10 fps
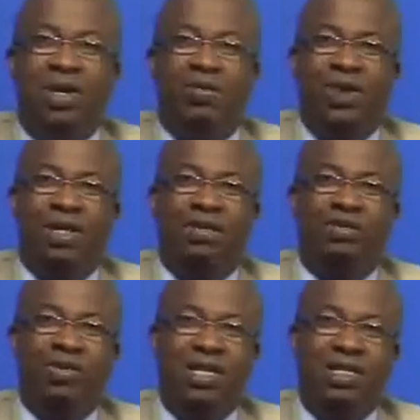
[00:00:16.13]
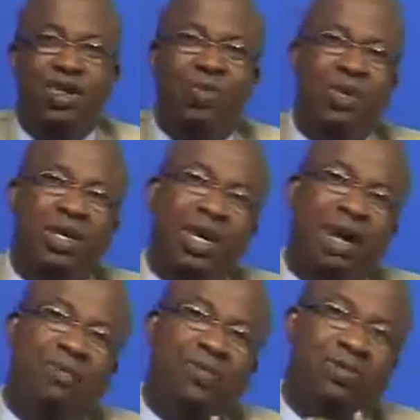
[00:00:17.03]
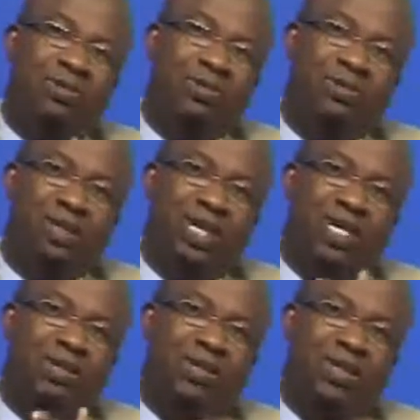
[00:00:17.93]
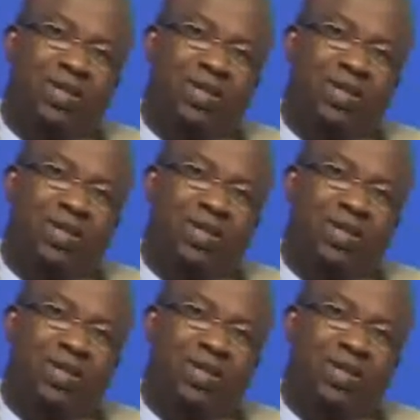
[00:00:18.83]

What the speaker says: Well, today's topic, I'm going to be responding